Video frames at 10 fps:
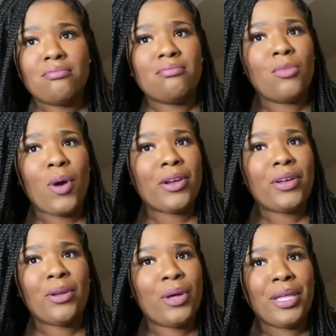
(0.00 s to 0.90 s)
water
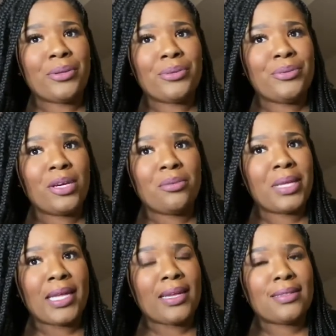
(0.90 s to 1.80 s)
and oil don't
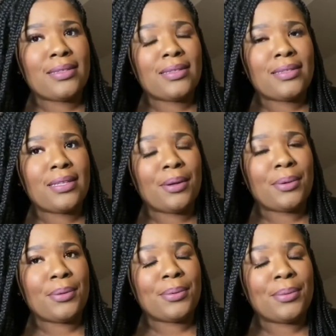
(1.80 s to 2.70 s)
mix, so...